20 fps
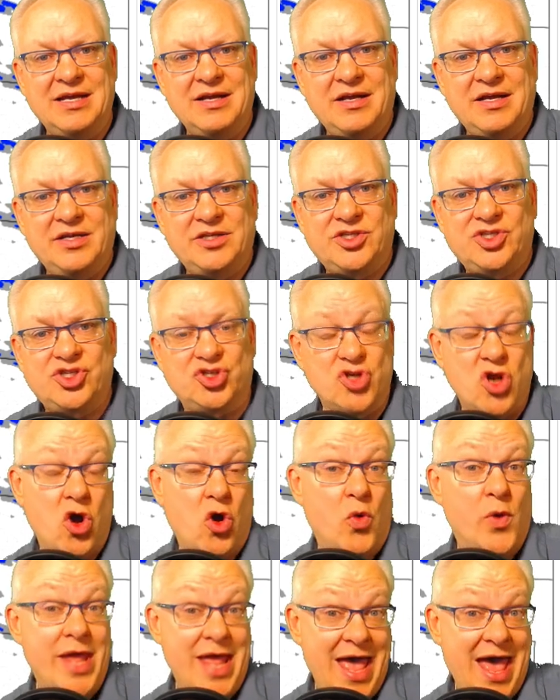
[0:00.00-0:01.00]
snow
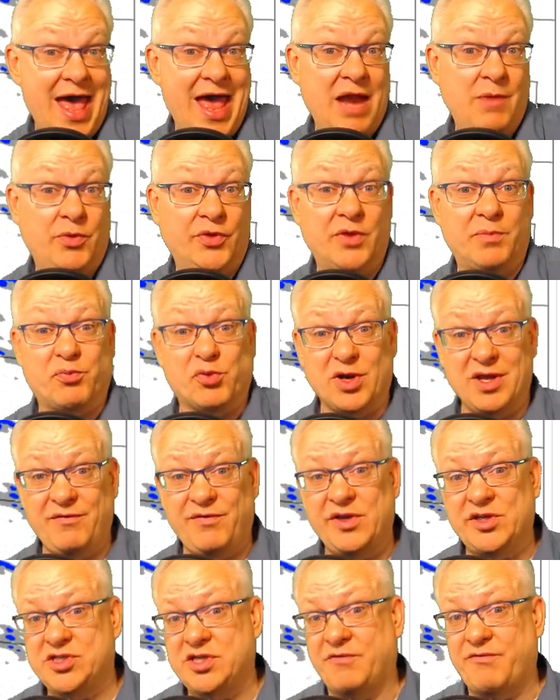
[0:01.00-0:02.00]
we had with the
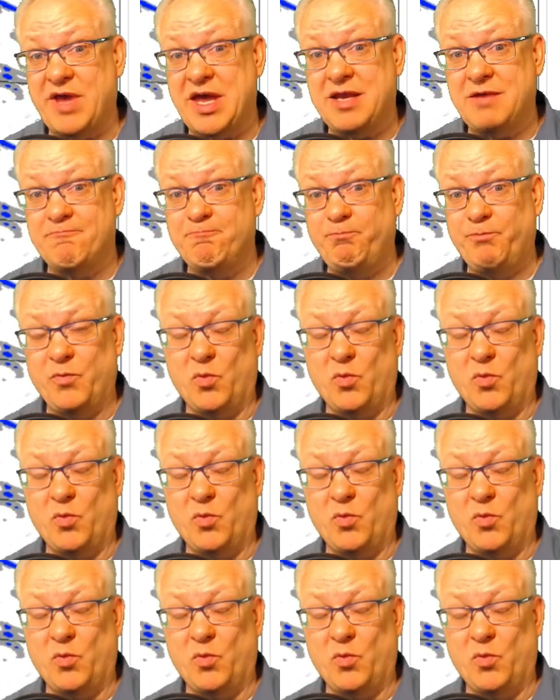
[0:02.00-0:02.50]
previous event,